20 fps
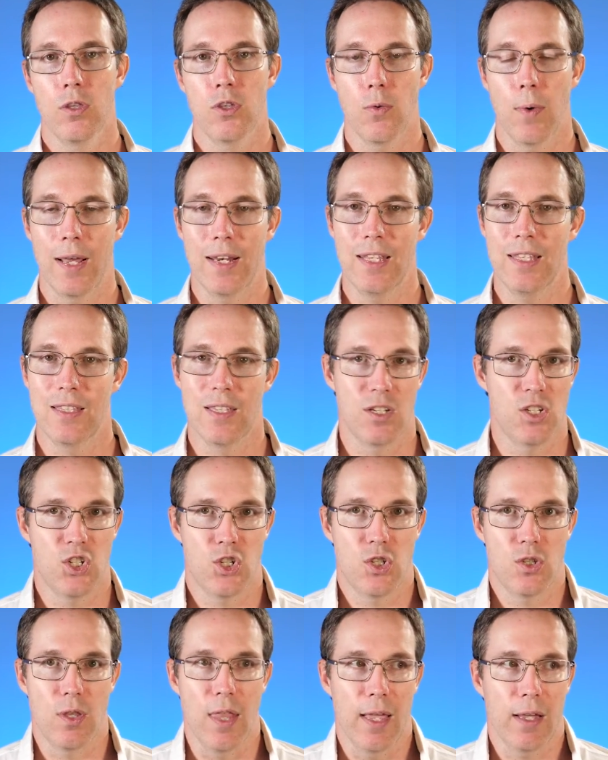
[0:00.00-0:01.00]
do I need
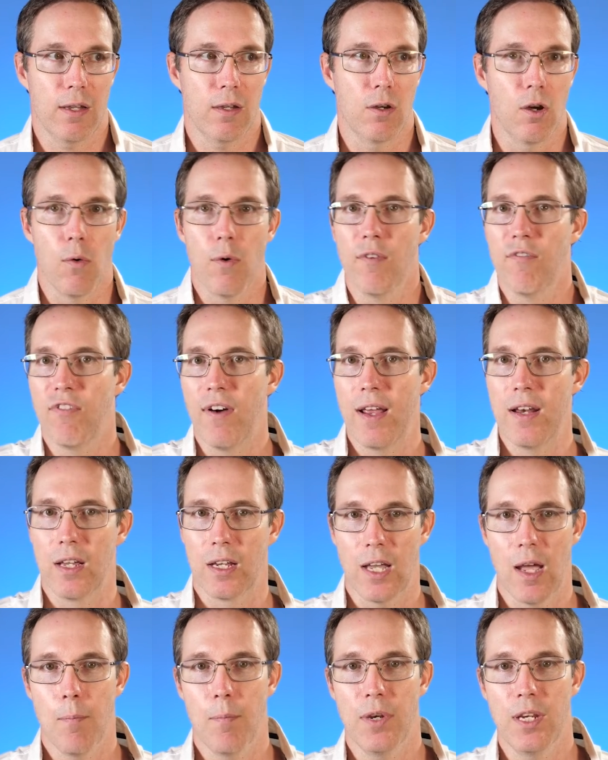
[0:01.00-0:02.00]
to go and find
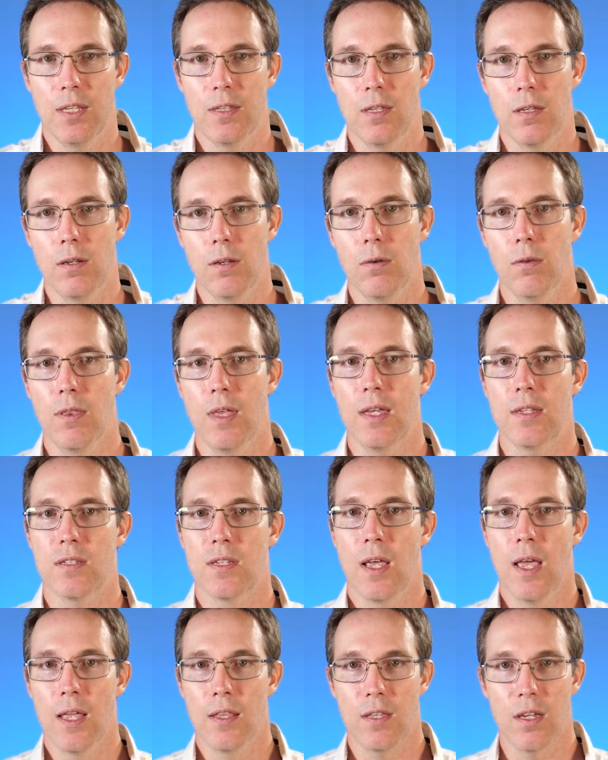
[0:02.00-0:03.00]
a company to do this?